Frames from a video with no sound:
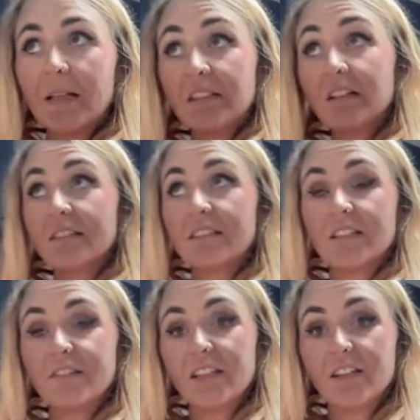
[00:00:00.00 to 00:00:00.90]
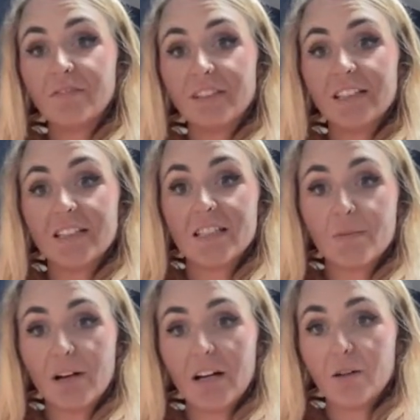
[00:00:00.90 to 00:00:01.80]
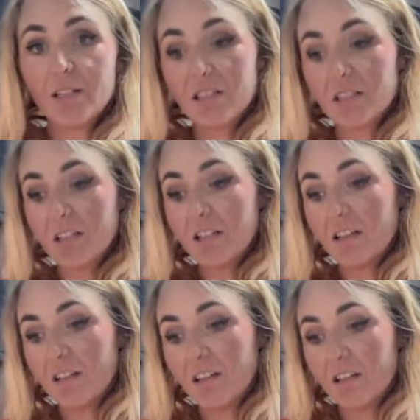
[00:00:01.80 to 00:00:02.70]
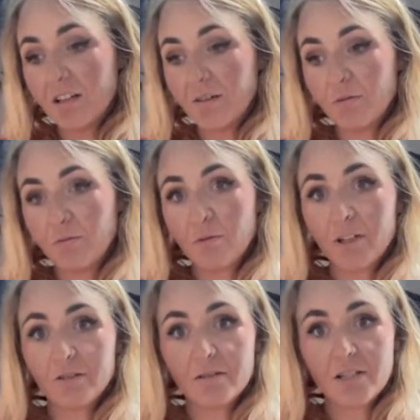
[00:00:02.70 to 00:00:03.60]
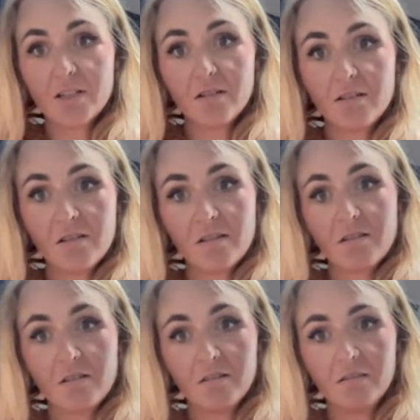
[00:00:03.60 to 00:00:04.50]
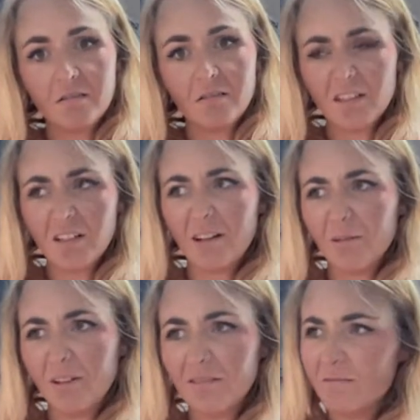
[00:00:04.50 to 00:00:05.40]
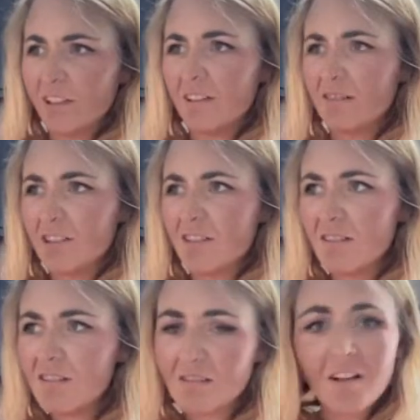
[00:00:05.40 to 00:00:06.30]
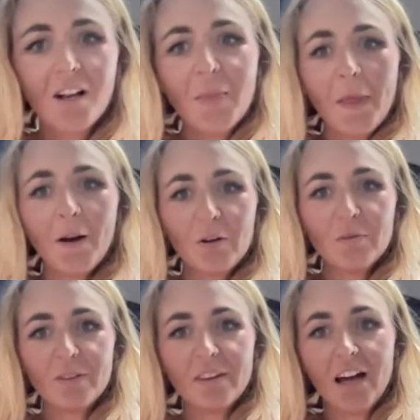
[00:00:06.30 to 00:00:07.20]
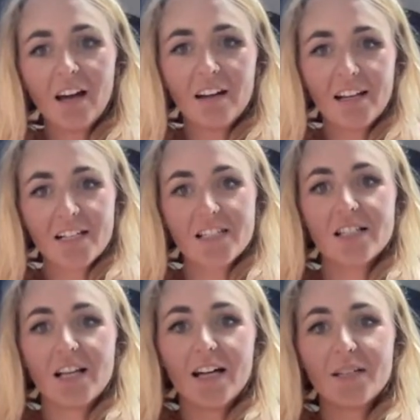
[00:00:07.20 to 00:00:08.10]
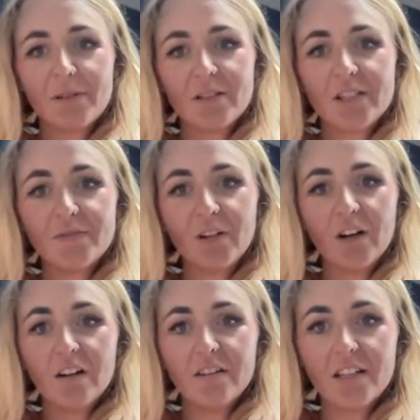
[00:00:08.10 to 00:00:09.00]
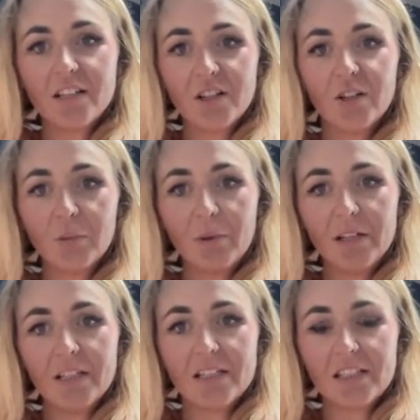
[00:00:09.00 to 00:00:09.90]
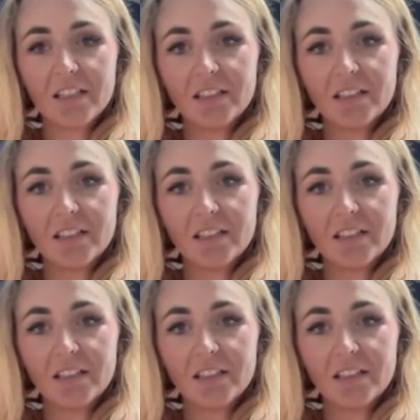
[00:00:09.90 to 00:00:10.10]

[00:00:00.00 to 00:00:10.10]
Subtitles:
not necessarily the validity, but I question the rigorousness. Is that the right word? Rigorousness of that exercise. Yeah. Because if you're the internal person,